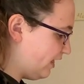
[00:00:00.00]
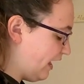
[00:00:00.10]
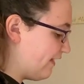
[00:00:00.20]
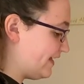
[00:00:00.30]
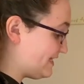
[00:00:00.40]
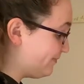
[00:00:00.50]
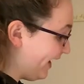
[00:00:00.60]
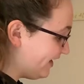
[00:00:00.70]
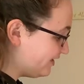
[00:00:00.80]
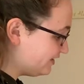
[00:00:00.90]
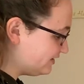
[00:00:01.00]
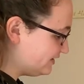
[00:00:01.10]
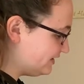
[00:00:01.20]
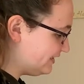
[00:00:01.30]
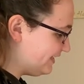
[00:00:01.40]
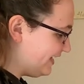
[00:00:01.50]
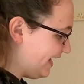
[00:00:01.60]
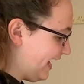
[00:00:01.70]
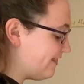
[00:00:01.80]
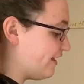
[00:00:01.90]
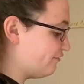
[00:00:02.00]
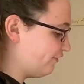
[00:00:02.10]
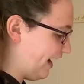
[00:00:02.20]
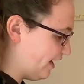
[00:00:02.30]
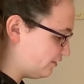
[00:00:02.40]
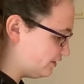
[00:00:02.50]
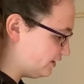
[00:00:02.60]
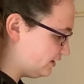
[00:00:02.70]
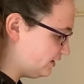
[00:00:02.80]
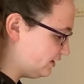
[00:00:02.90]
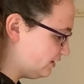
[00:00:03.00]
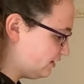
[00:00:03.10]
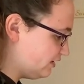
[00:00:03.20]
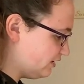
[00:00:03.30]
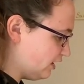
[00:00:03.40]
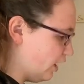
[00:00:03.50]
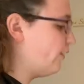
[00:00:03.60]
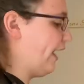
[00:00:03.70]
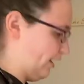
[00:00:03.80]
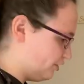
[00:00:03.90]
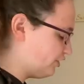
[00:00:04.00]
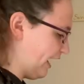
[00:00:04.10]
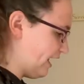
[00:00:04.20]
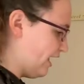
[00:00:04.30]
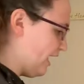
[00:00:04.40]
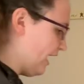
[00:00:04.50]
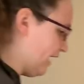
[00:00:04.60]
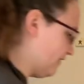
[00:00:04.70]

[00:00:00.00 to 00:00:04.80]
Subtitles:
And then smile, and then frown. Okay, great. And